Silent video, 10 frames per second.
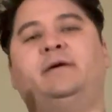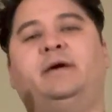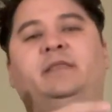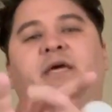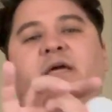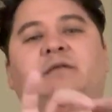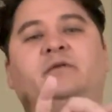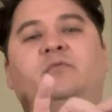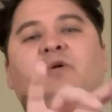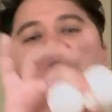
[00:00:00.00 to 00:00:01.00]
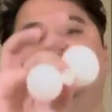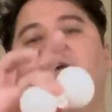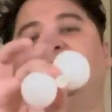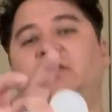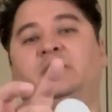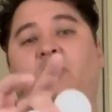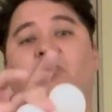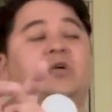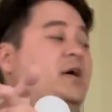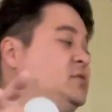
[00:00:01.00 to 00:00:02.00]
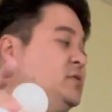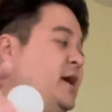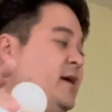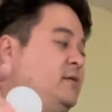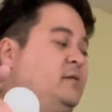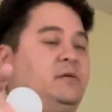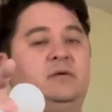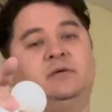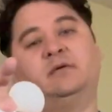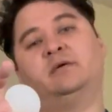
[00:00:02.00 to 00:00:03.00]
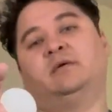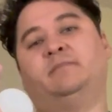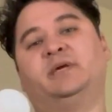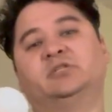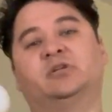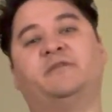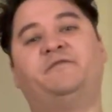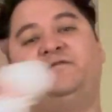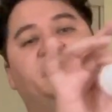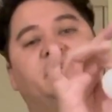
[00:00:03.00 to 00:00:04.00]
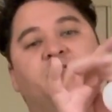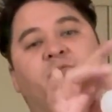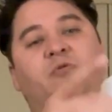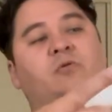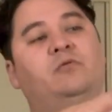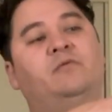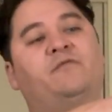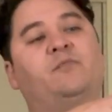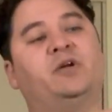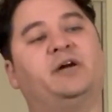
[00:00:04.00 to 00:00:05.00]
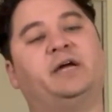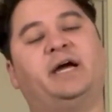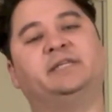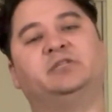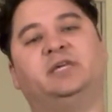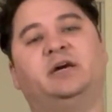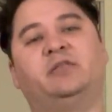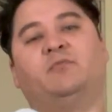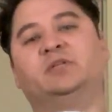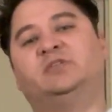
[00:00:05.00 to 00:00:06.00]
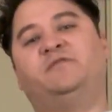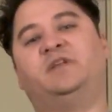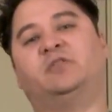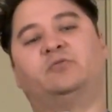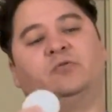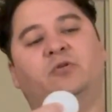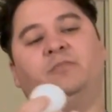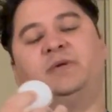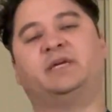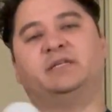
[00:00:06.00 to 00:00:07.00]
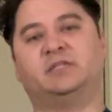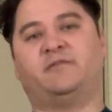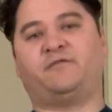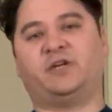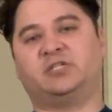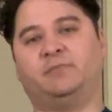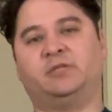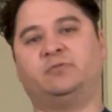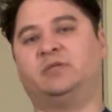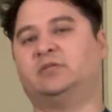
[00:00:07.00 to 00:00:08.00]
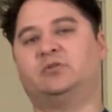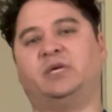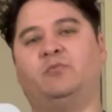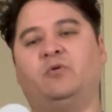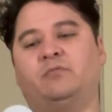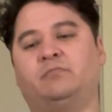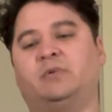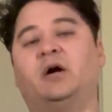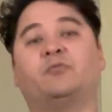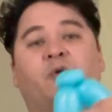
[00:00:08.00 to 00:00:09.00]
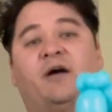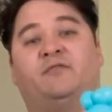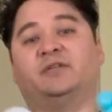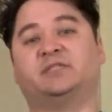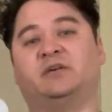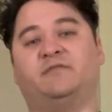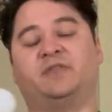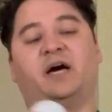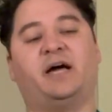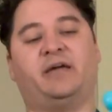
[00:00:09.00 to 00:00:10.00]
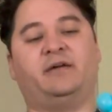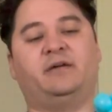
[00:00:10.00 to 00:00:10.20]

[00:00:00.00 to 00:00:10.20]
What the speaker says: And then once you have it, hold on to that, because you're going to feed it through from one eye to the other. Once you feed it through, because of the friction between the two, it won't unravel itself, the eye.